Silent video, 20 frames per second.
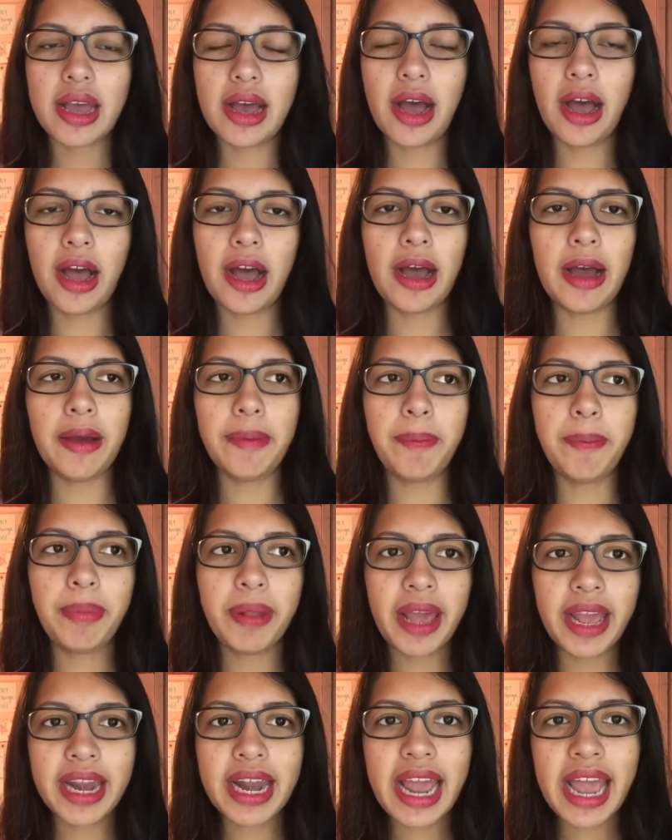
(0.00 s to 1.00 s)

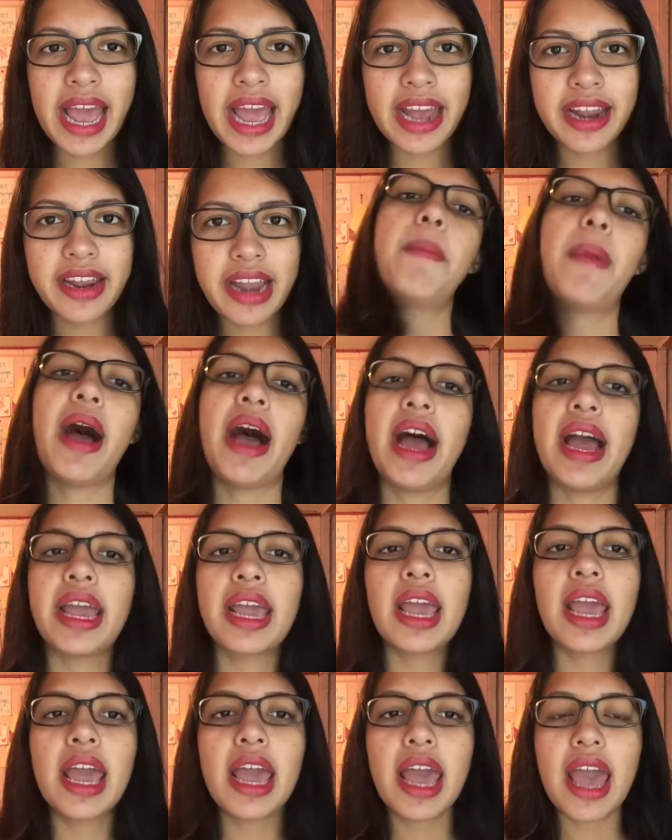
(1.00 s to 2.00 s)
plan ahead
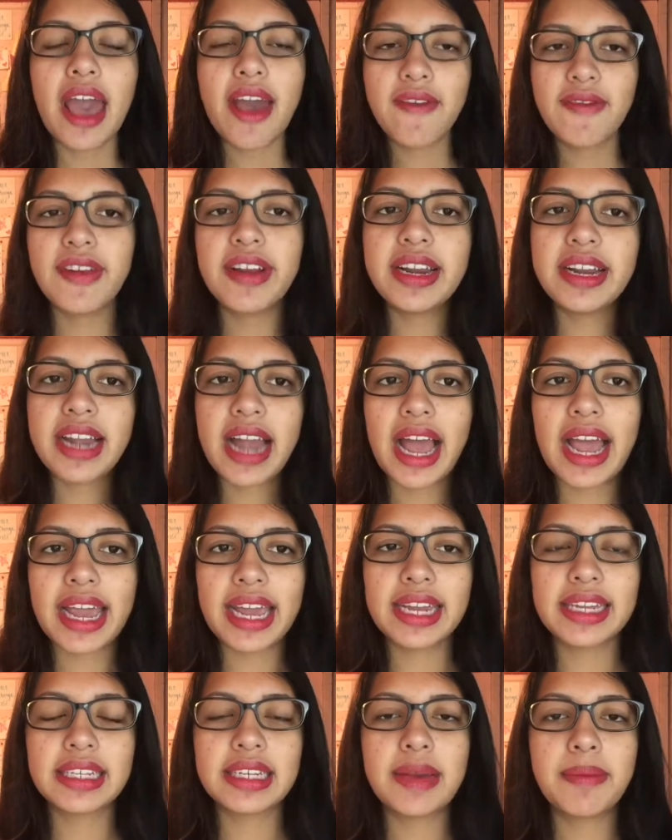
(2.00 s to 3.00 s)
by every
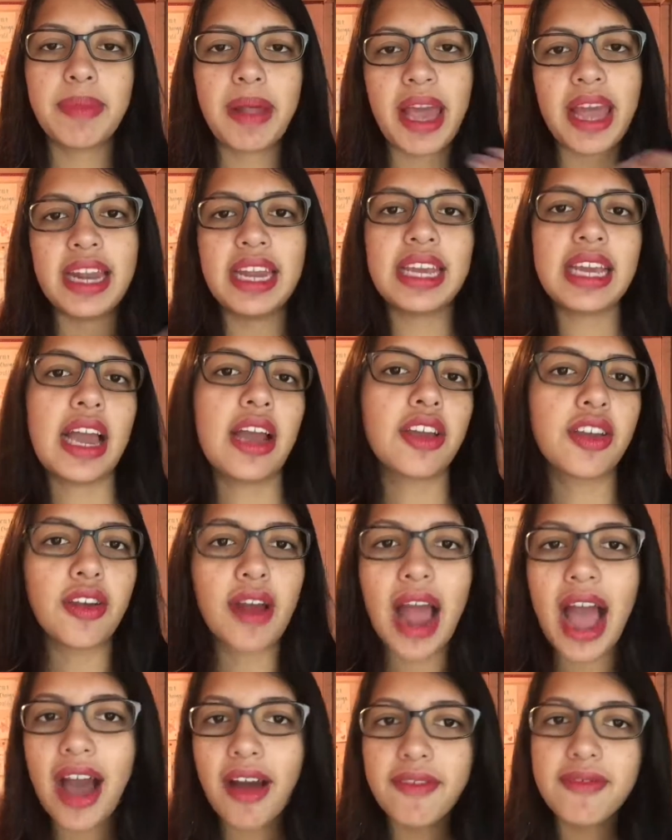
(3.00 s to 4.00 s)
night planning out your
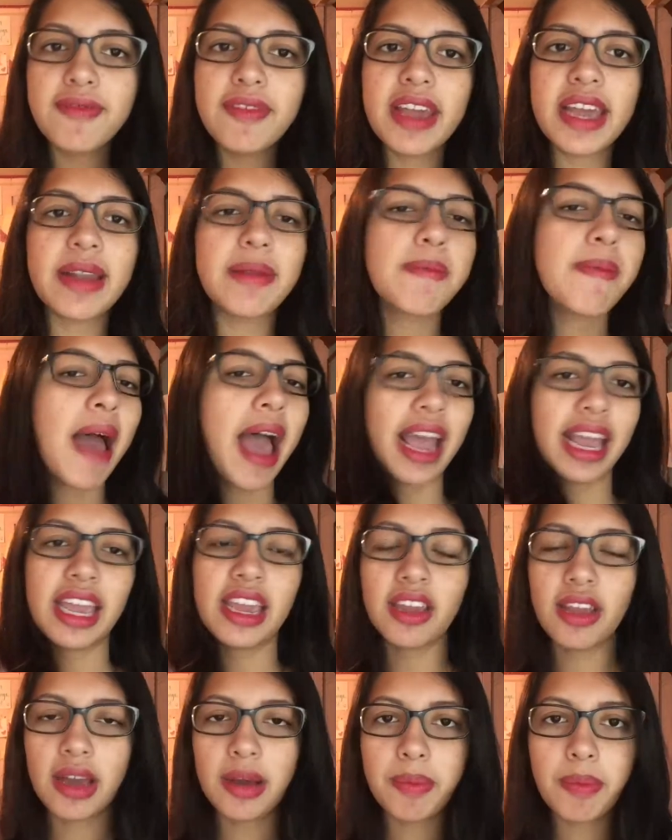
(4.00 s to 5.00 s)
outfit,
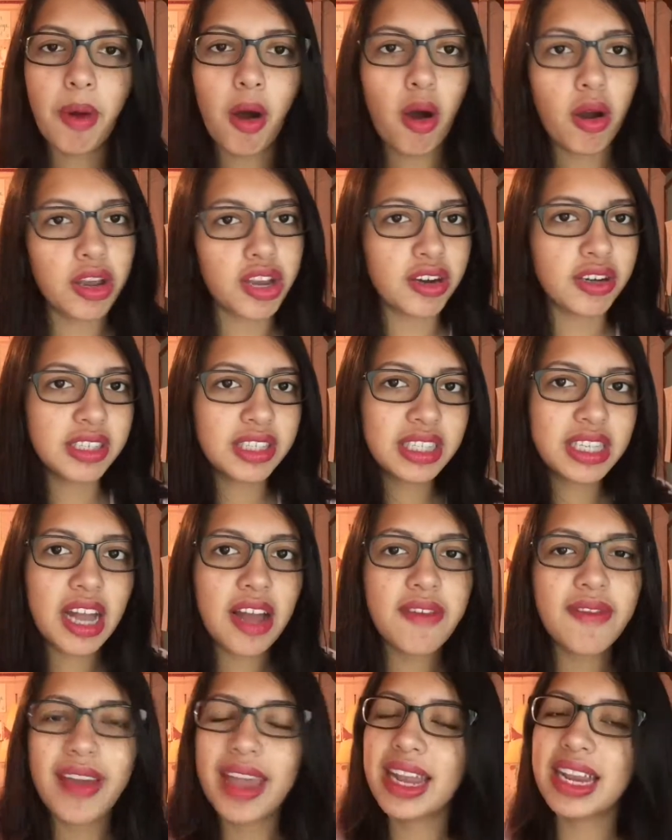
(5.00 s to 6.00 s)
packing up all your
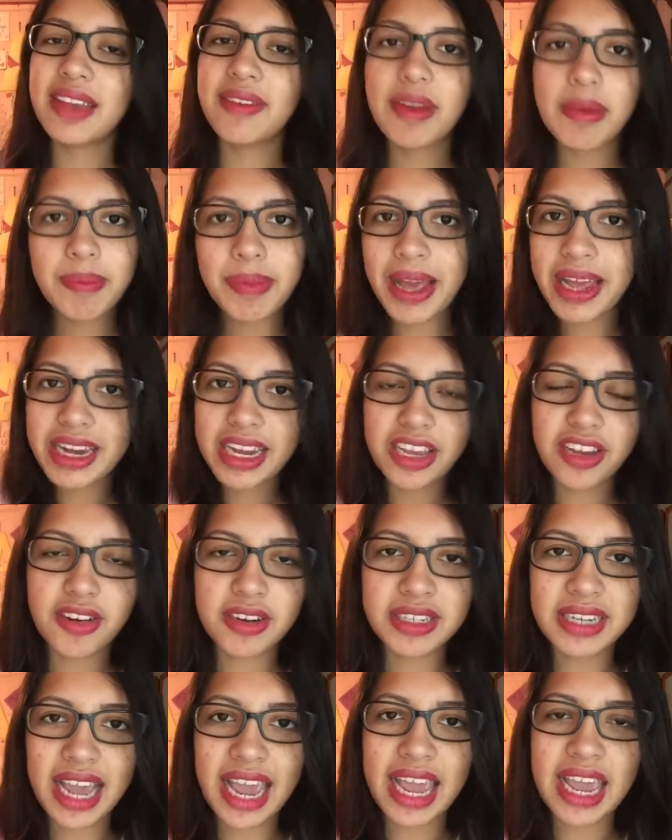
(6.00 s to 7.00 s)
stuff, and even planning your
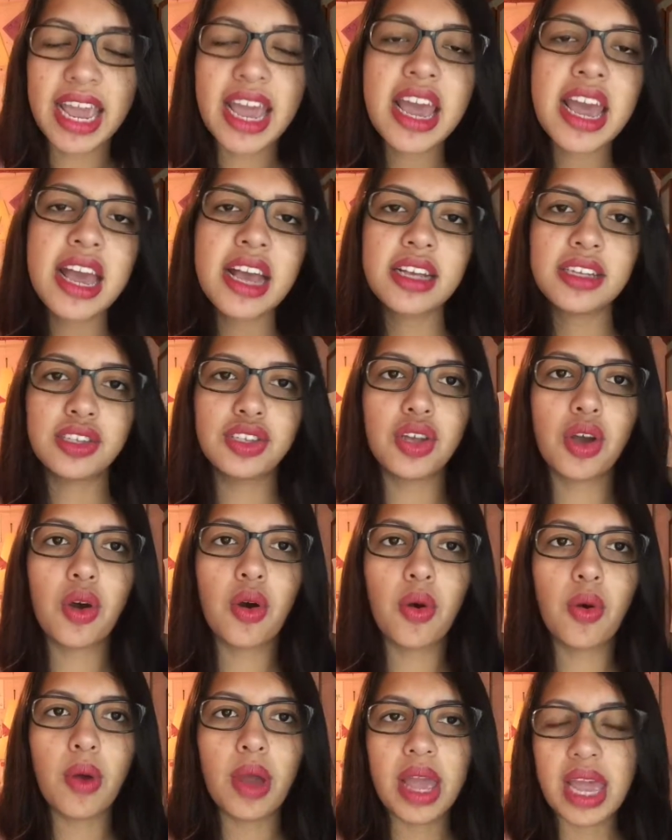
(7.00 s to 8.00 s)
day.
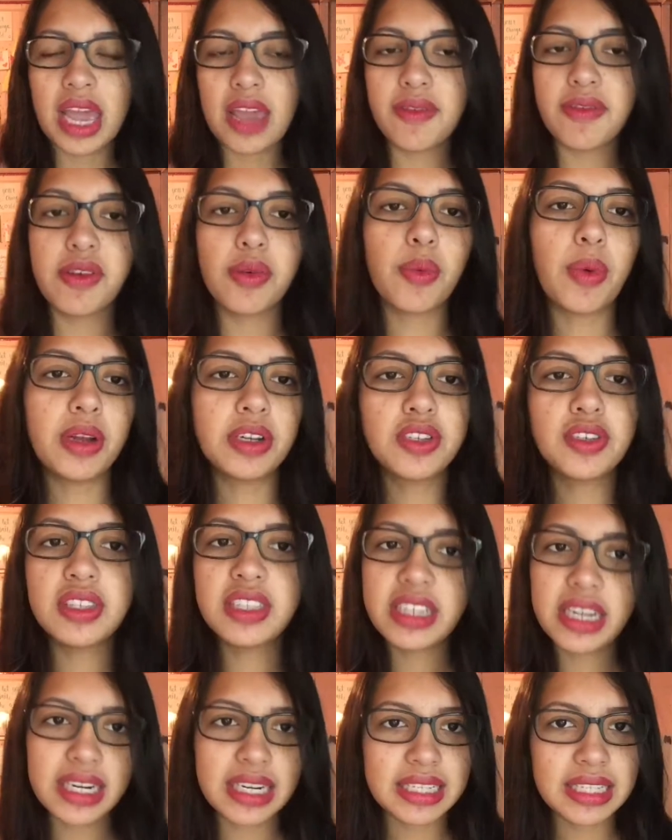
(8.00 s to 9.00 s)
So if you want to
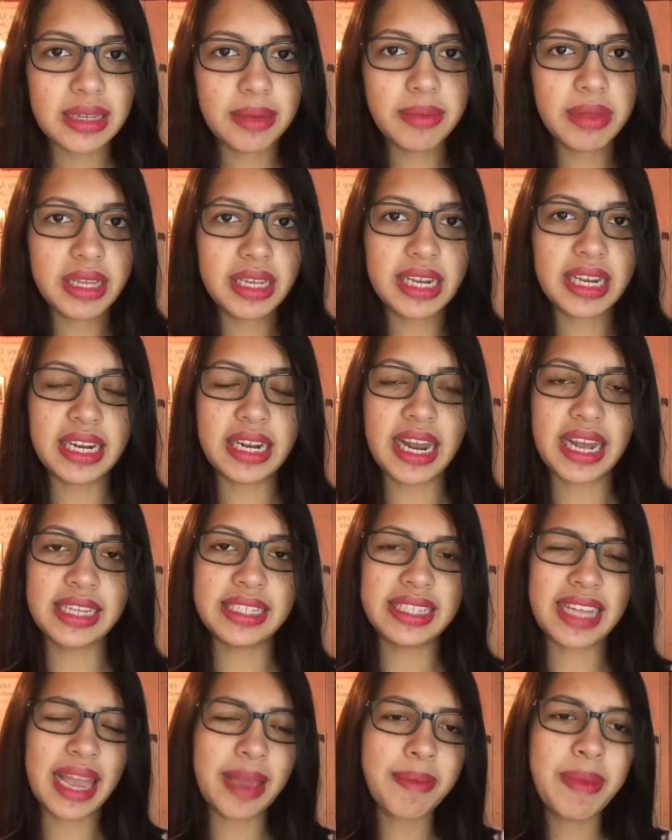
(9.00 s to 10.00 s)
study something the
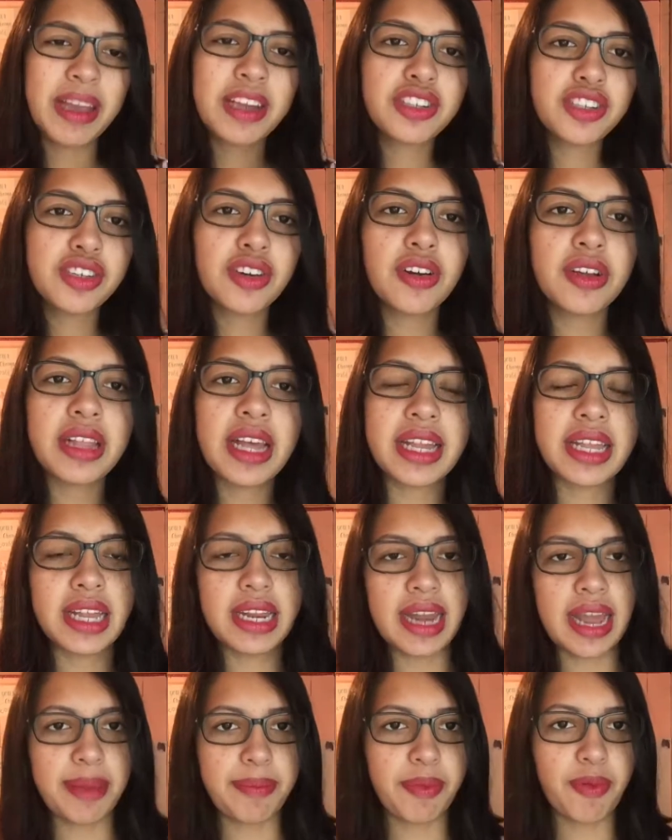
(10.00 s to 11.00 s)
next day, make sure that the
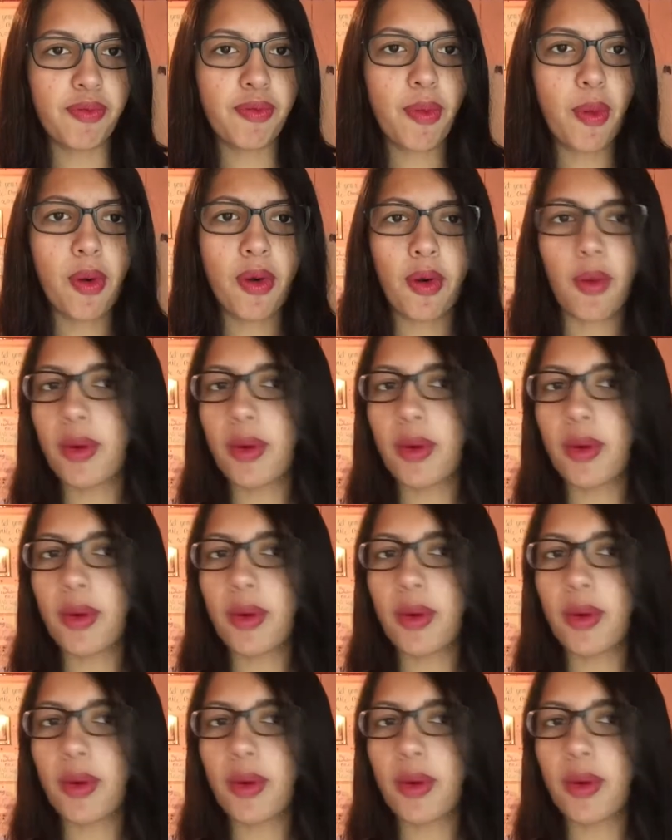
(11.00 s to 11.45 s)
night before